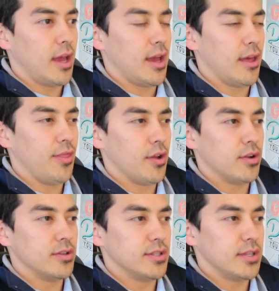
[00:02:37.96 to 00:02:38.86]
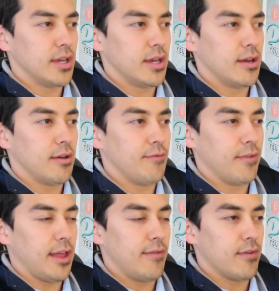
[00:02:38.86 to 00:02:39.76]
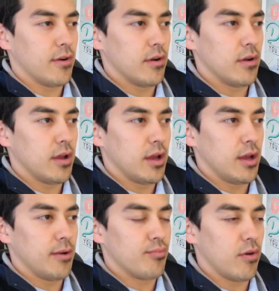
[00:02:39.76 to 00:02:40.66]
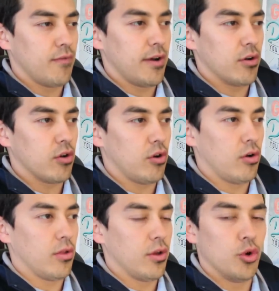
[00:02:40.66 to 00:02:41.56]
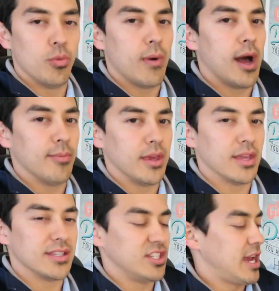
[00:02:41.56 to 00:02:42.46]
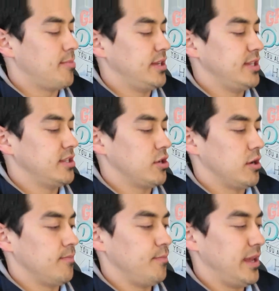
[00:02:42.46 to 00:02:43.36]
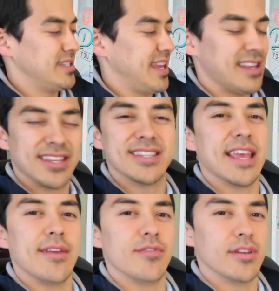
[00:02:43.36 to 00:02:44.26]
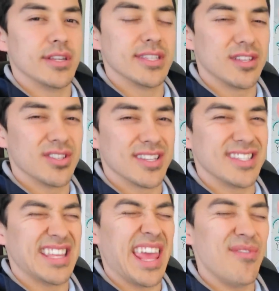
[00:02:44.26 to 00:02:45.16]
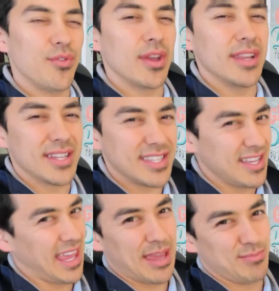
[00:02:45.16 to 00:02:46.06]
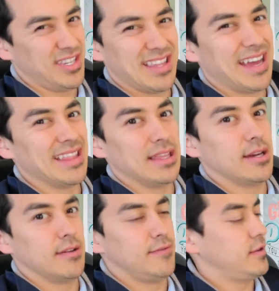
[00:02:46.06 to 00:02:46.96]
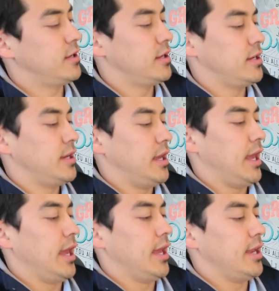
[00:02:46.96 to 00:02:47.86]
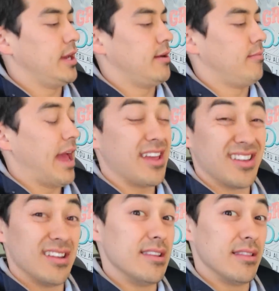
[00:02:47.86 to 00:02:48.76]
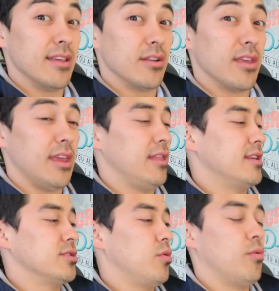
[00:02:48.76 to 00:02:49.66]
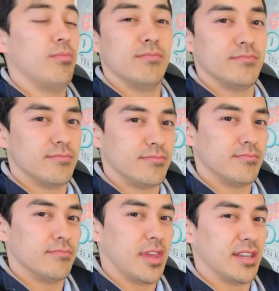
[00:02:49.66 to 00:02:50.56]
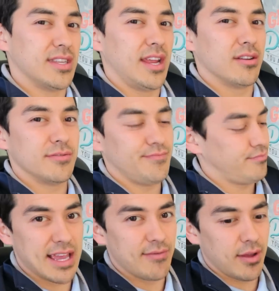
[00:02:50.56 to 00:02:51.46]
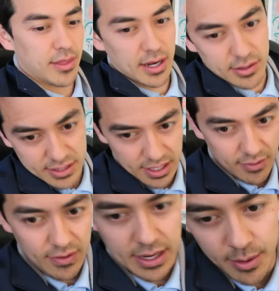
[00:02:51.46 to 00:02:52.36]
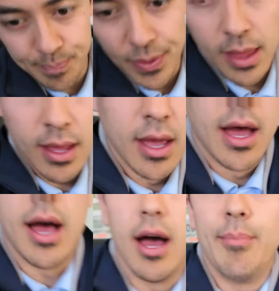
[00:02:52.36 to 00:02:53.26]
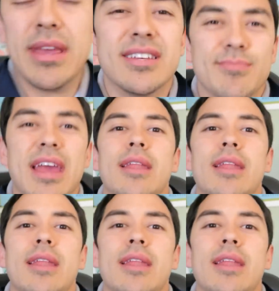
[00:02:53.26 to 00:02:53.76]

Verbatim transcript: uh, there's uh, a flavor uh, profile called umami. It's a Japanese term, but it's like the savoriness. There's a savoriness to kimchi that I love. And um, I could literally eat this whole container because I have nothing else to eat right now uh, because I'm